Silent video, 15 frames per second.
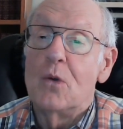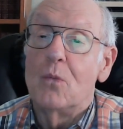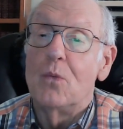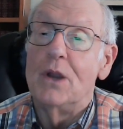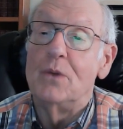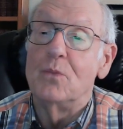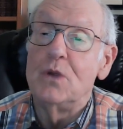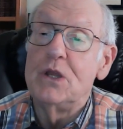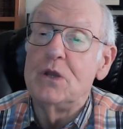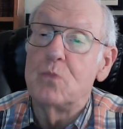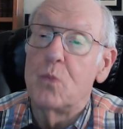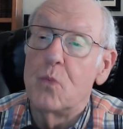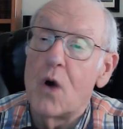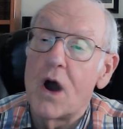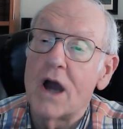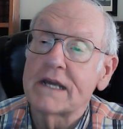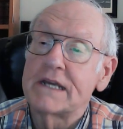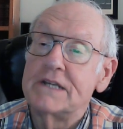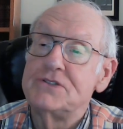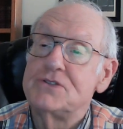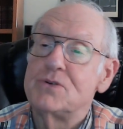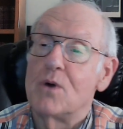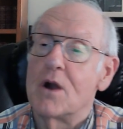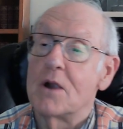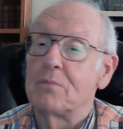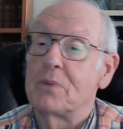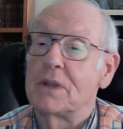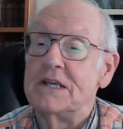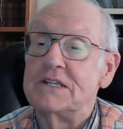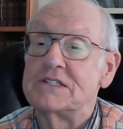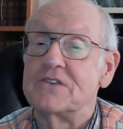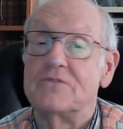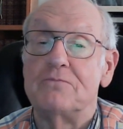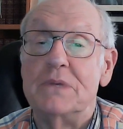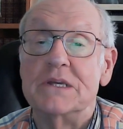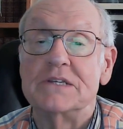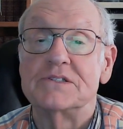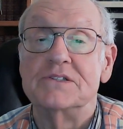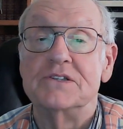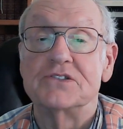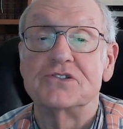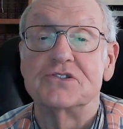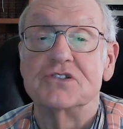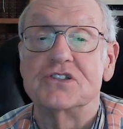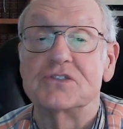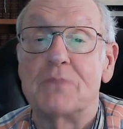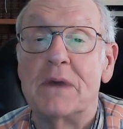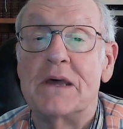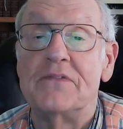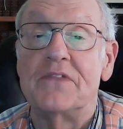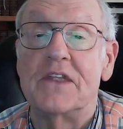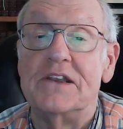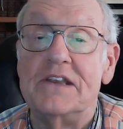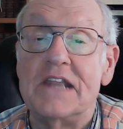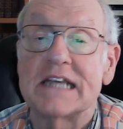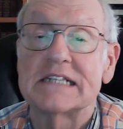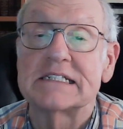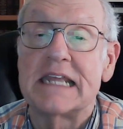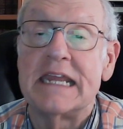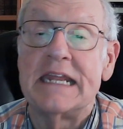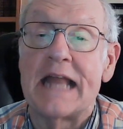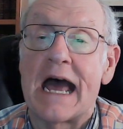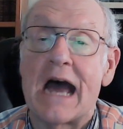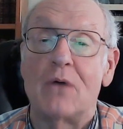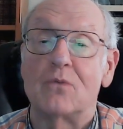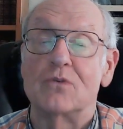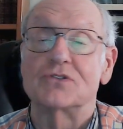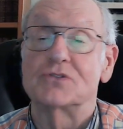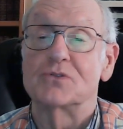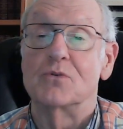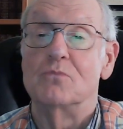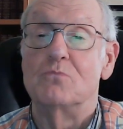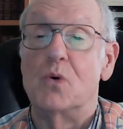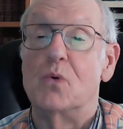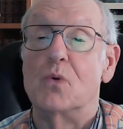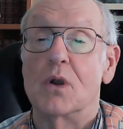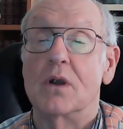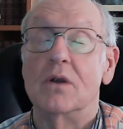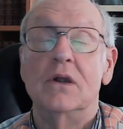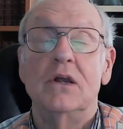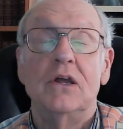when we walk into our place of business to spend the next 8 hours or more.